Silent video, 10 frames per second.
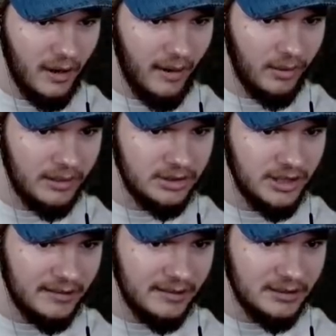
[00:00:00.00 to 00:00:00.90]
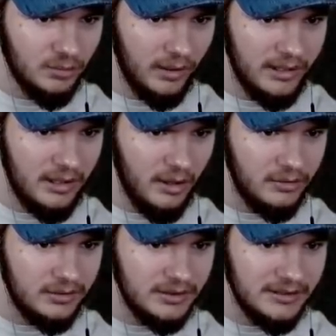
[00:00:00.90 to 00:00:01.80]
I want to check these
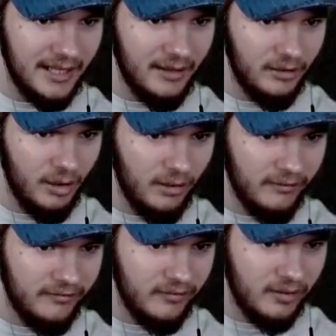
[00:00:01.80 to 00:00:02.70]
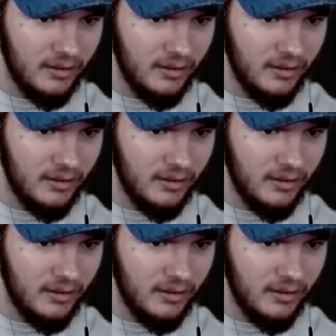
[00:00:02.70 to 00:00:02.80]
windows because I don't know if...